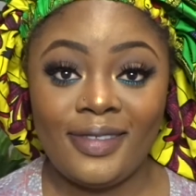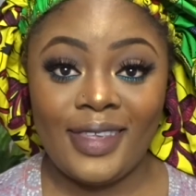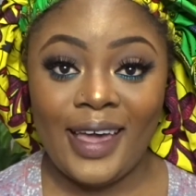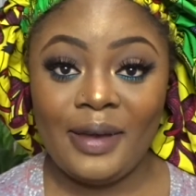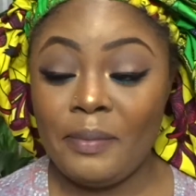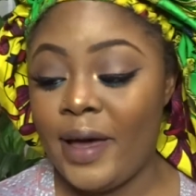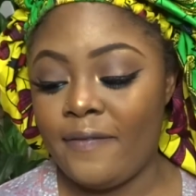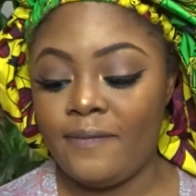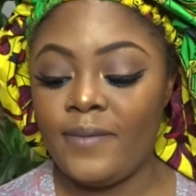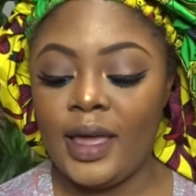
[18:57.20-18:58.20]
Set
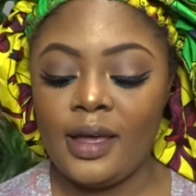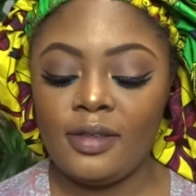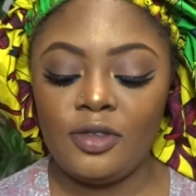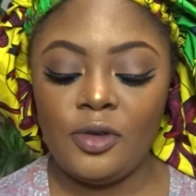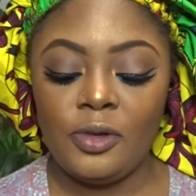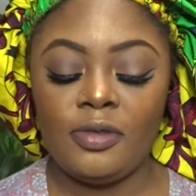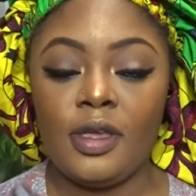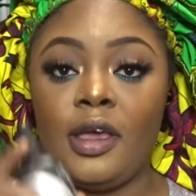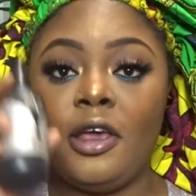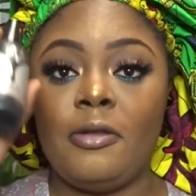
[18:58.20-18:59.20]
my face
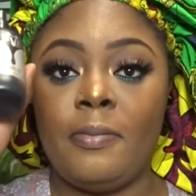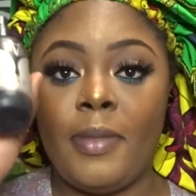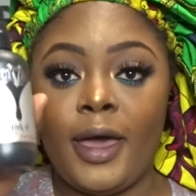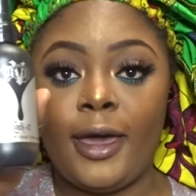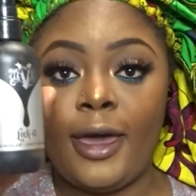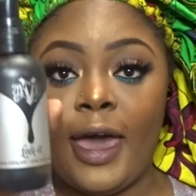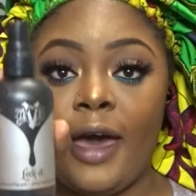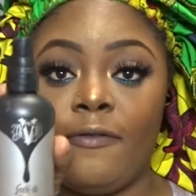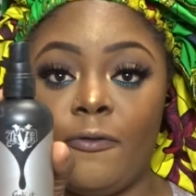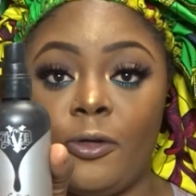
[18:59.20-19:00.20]
using my
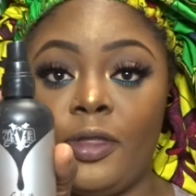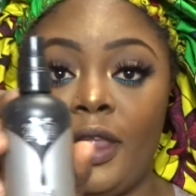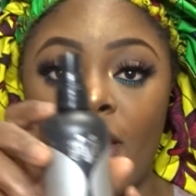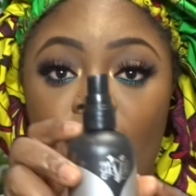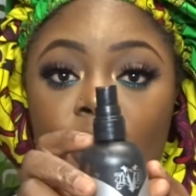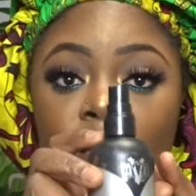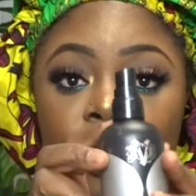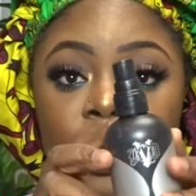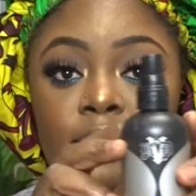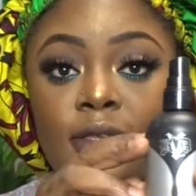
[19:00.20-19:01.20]
Avon D
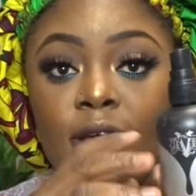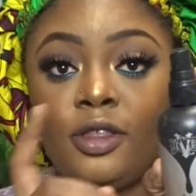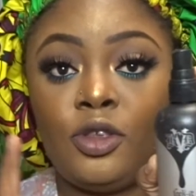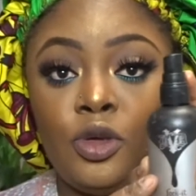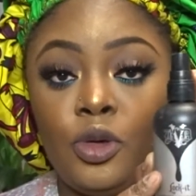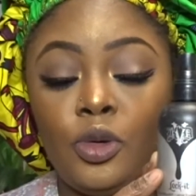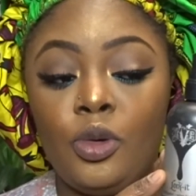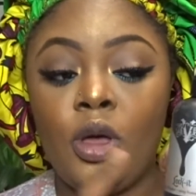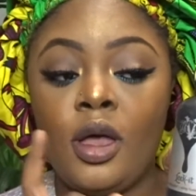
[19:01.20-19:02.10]
Lockit Tattoo